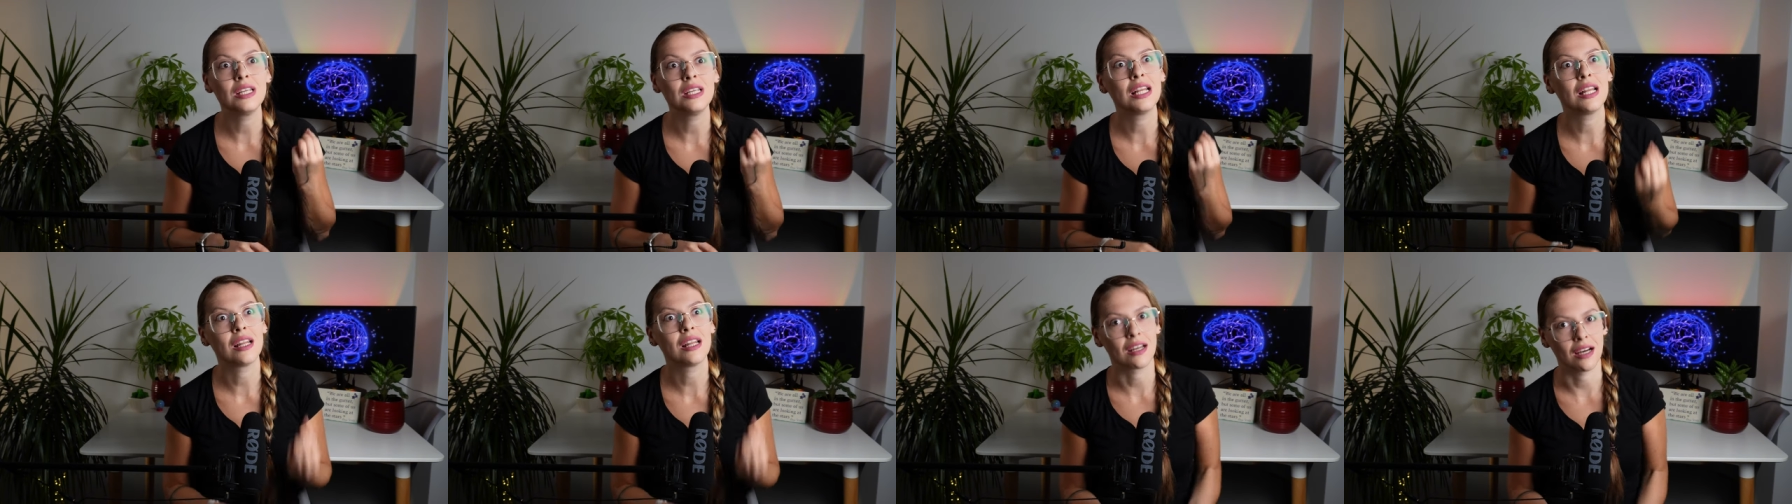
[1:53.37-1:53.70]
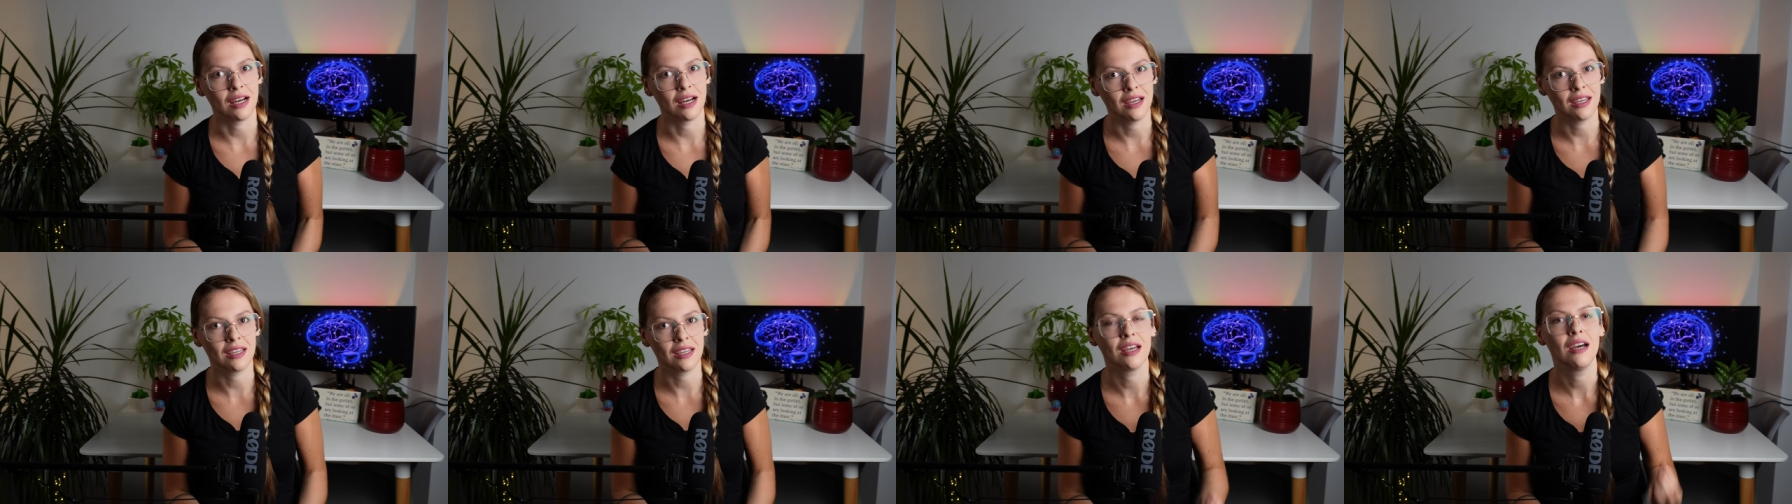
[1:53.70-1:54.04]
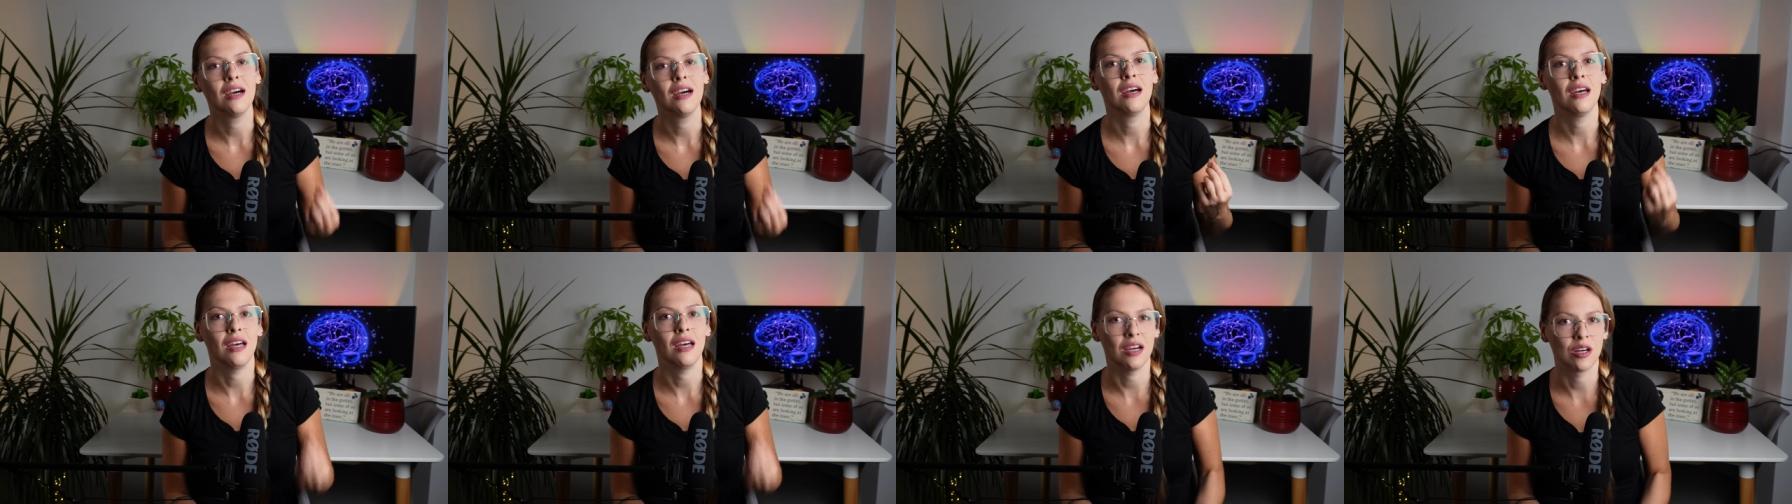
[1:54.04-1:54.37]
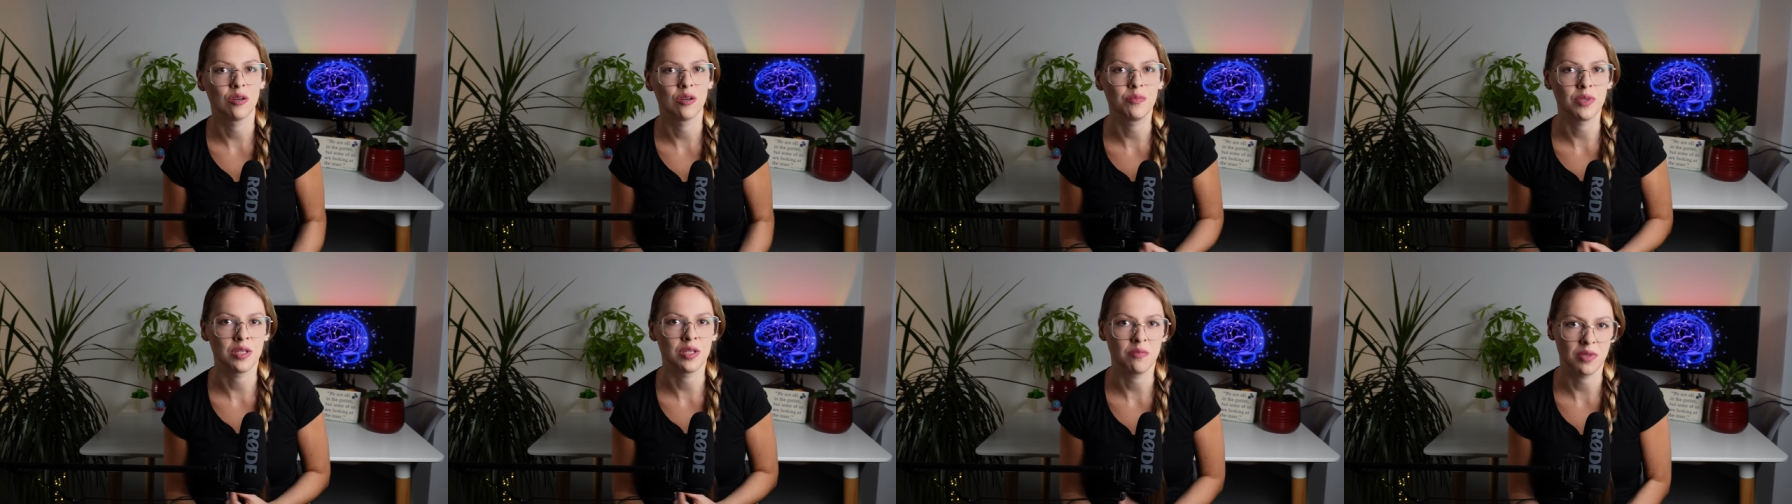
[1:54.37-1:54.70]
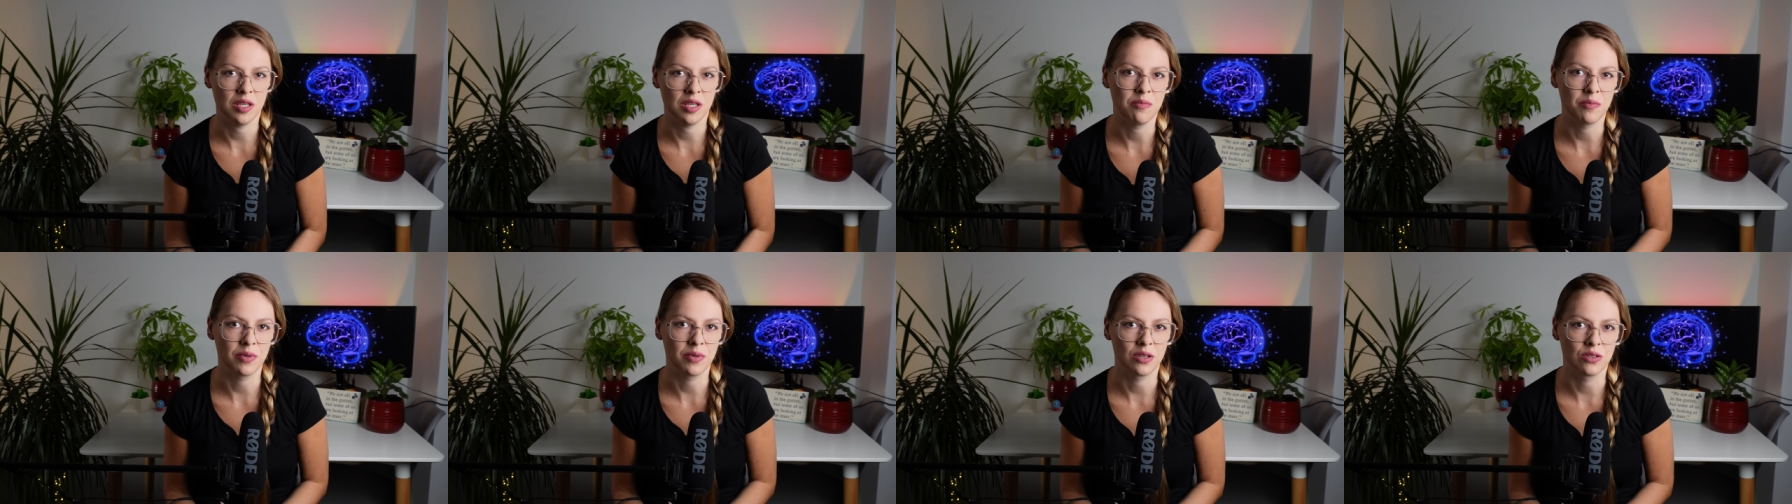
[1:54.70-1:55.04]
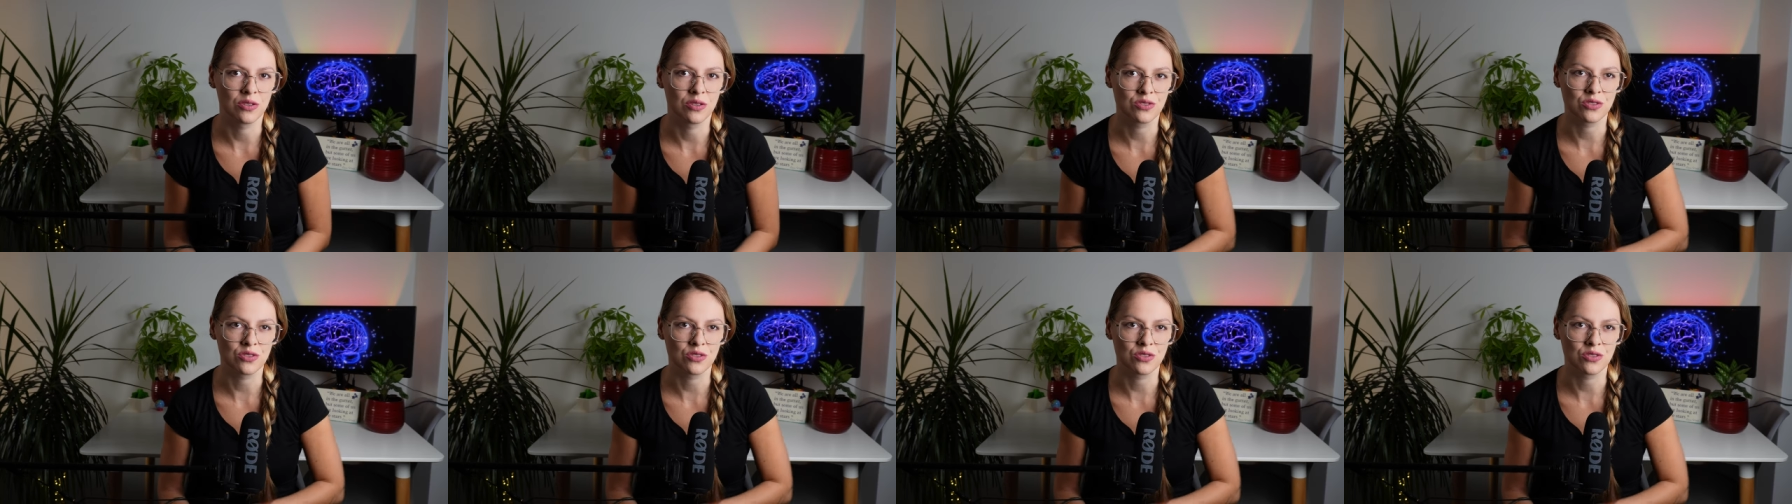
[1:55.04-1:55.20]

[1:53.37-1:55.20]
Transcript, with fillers: like helping people.